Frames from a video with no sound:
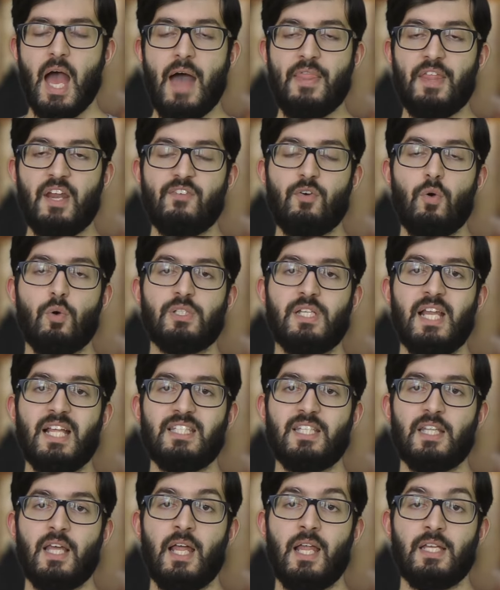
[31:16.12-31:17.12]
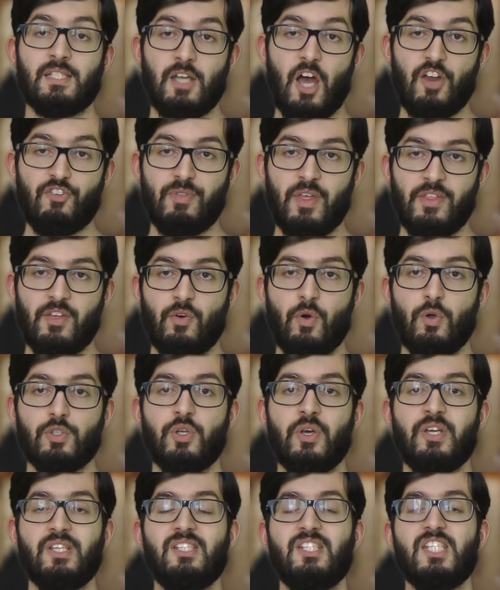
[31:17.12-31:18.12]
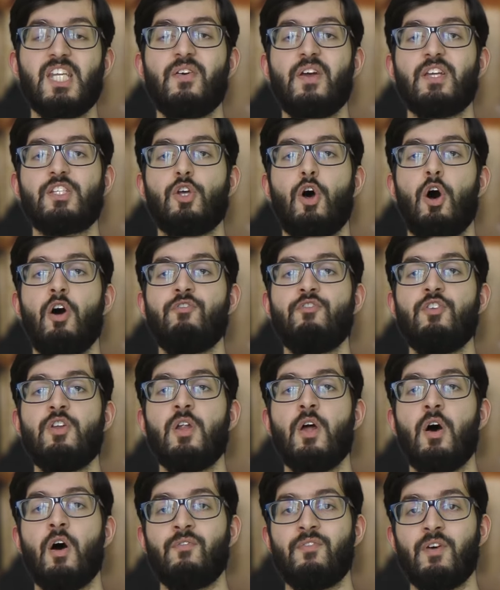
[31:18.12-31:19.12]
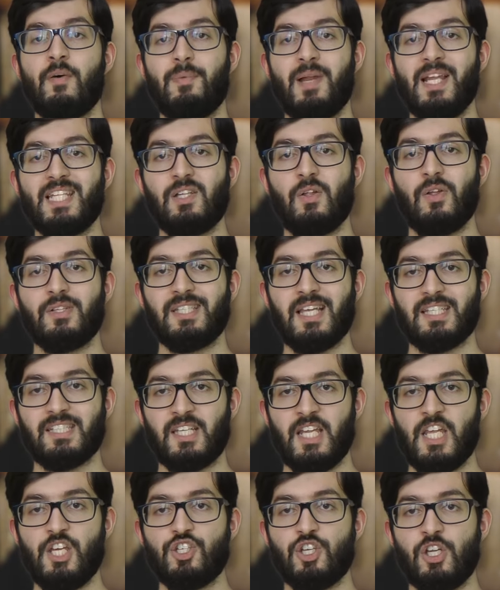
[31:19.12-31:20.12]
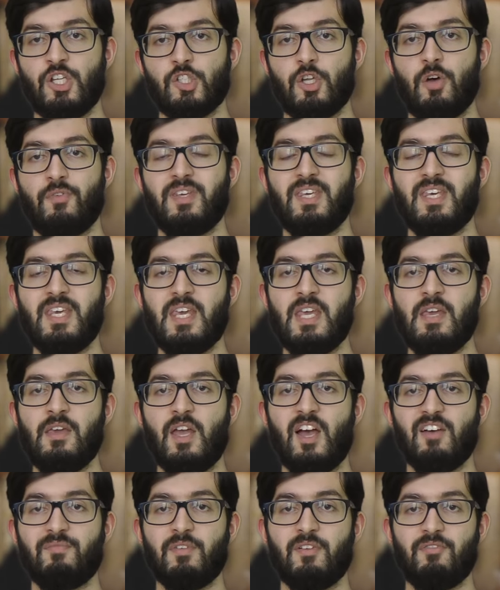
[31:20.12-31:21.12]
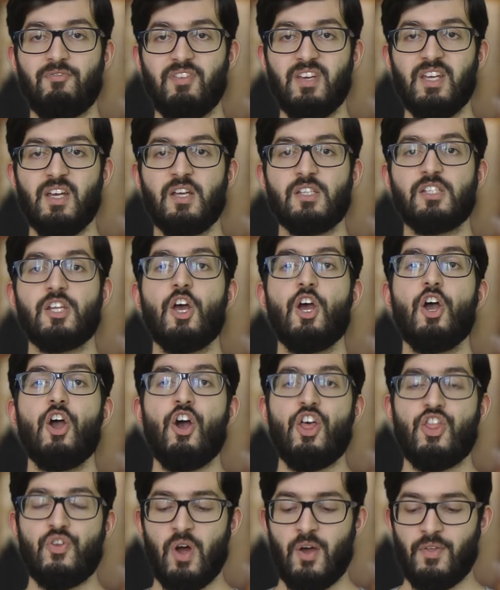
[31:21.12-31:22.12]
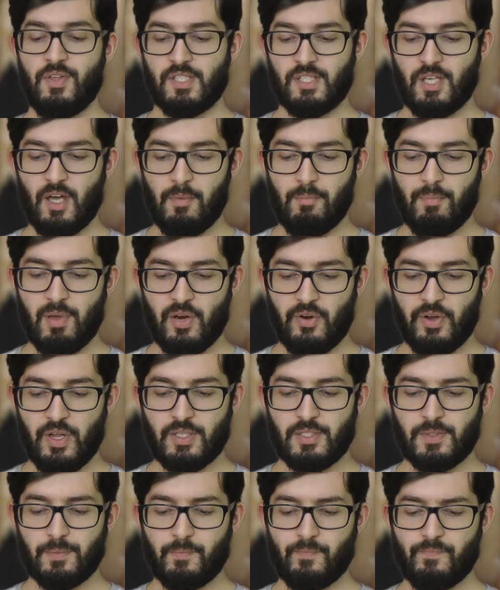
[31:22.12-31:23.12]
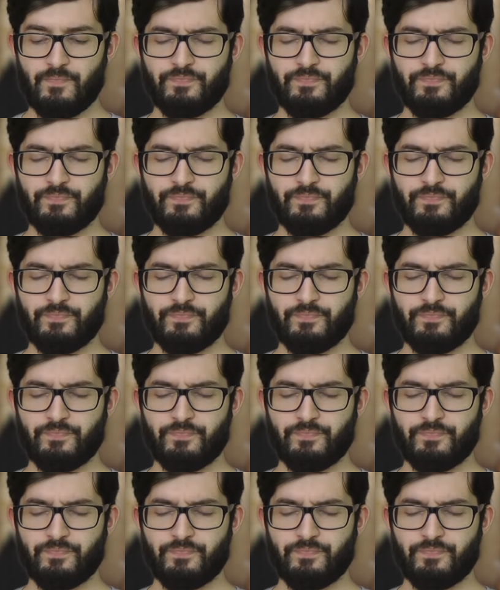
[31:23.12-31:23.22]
And then, of course, aside from that, there are also a series of political assassinations of key government figures throughout this time period.